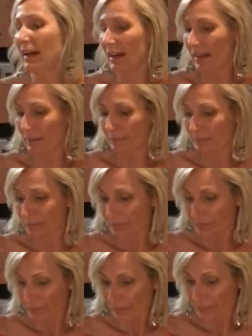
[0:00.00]
I'm
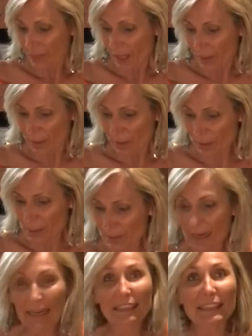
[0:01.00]
going to put
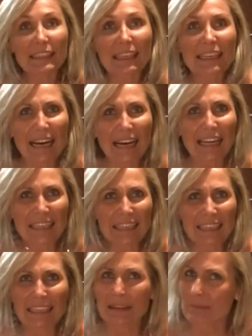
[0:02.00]
some onion and garlic
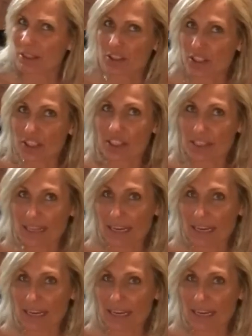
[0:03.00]
in there because you just